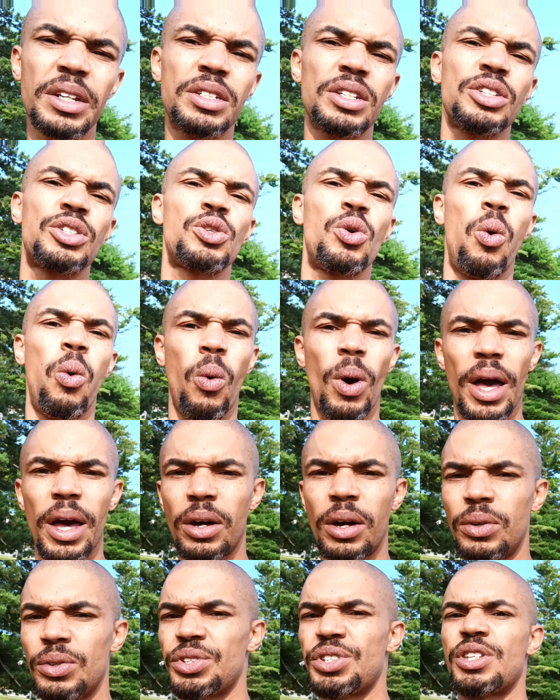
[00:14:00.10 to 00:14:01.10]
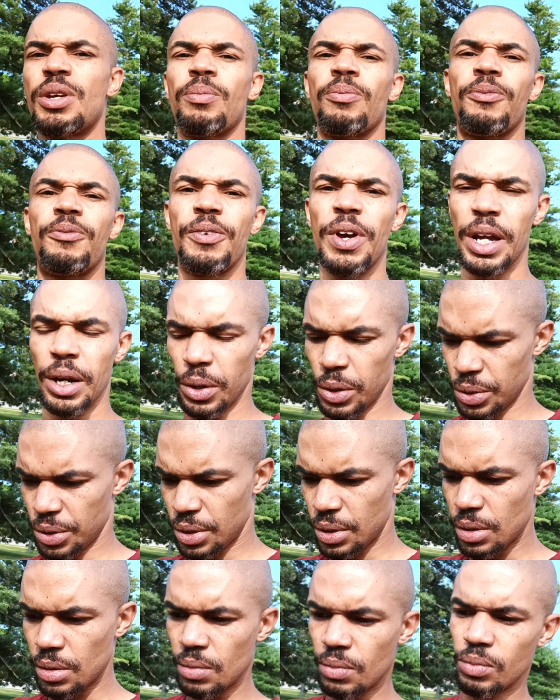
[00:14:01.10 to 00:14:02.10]
that just quelled some
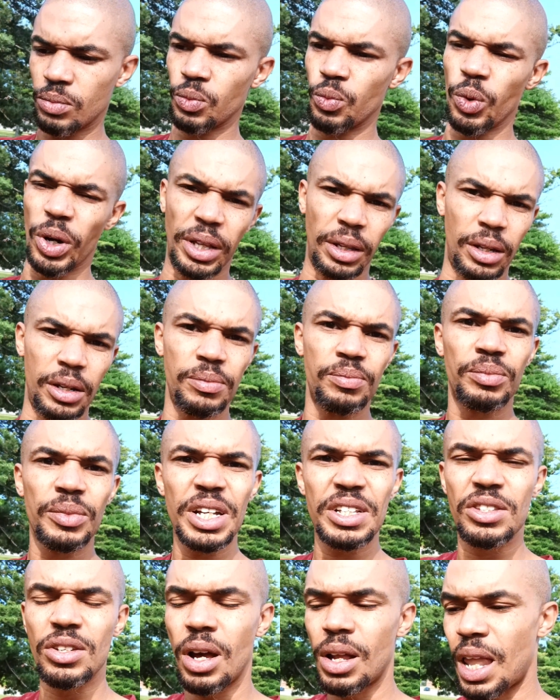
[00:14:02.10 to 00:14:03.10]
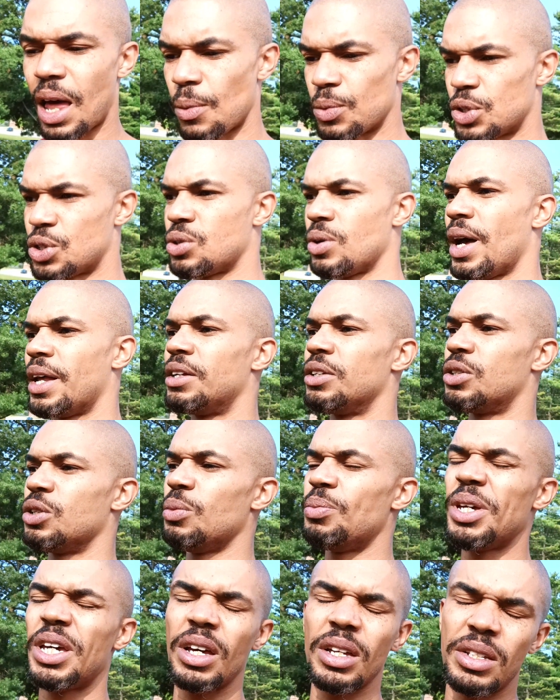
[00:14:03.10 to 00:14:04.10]
fears, really. That's all I was trying to
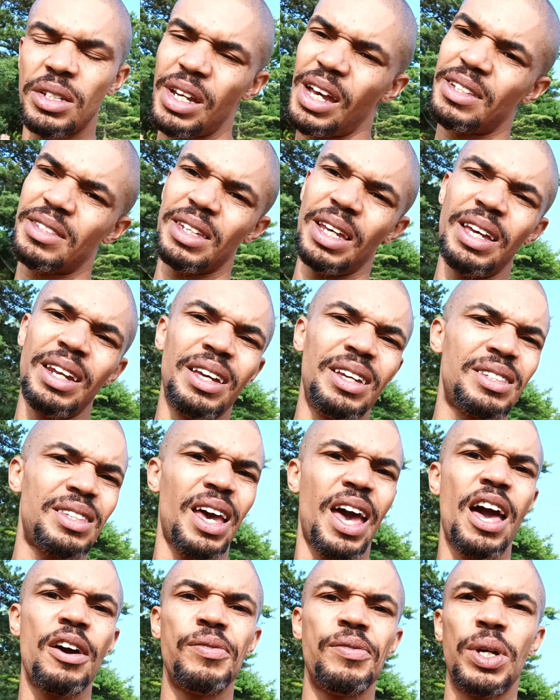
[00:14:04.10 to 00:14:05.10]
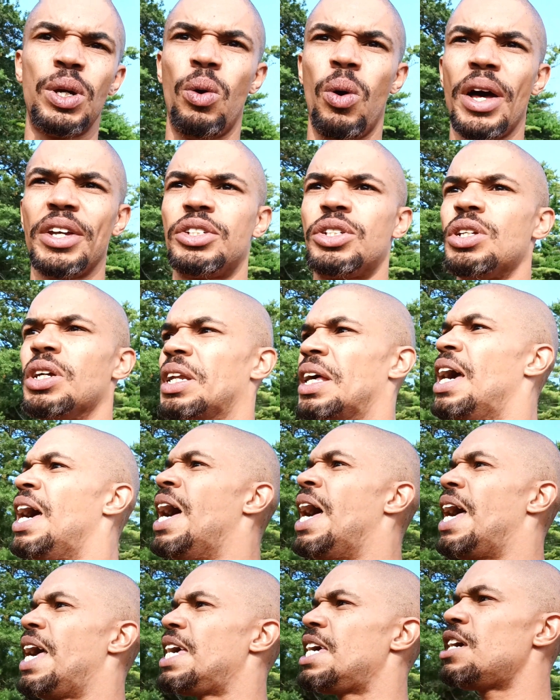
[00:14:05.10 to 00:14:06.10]
do, because yes, it is a heavy question.
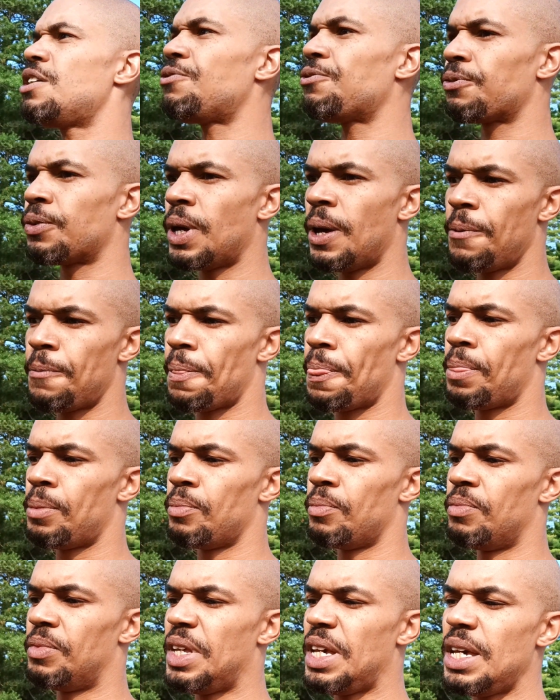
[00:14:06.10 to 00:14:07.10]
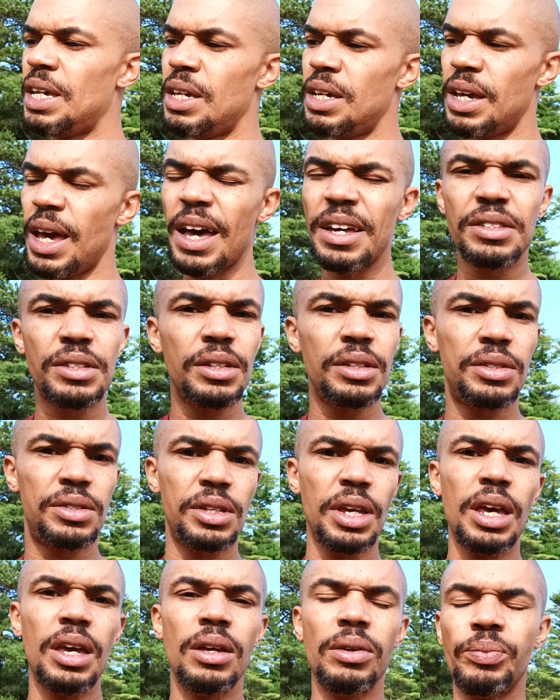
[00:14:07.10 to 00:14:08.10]
If the S E
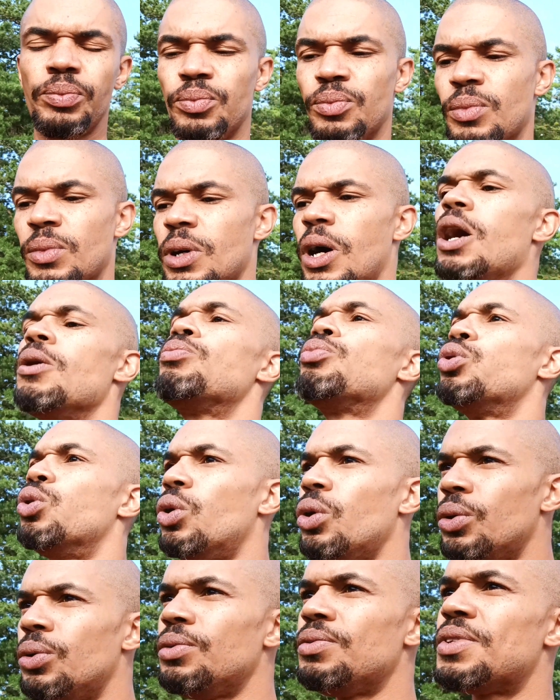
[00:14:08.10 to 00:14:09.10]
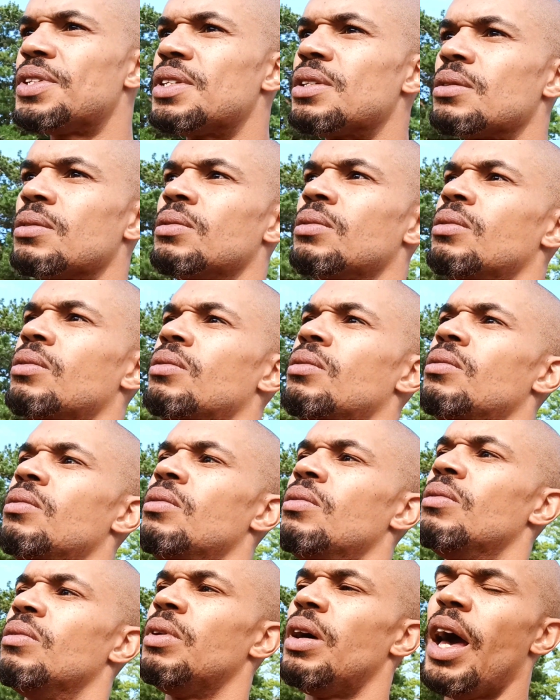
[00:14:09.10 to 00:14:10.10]
C approves
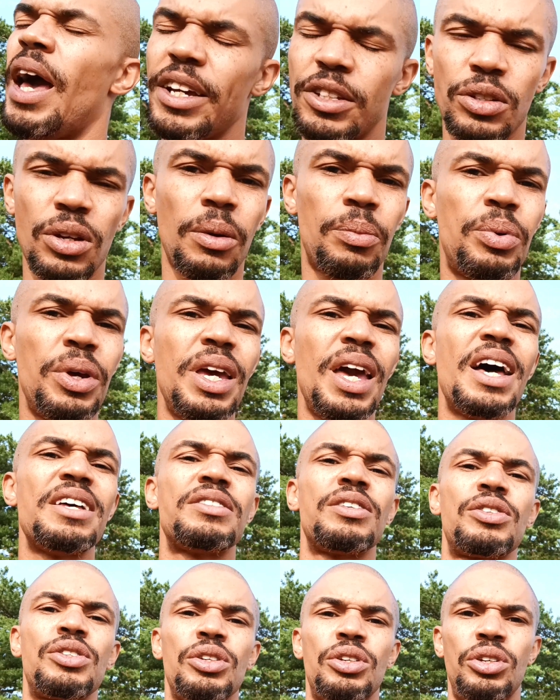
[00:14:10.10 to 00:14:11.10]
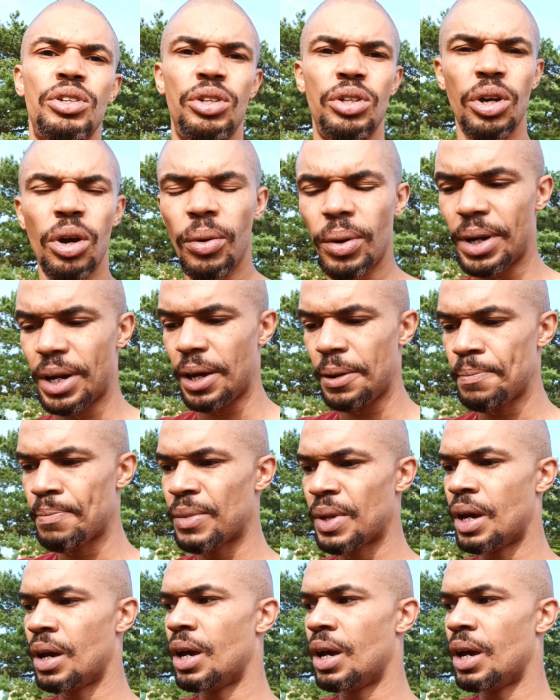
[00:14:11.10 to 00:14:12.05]
X R P as a security,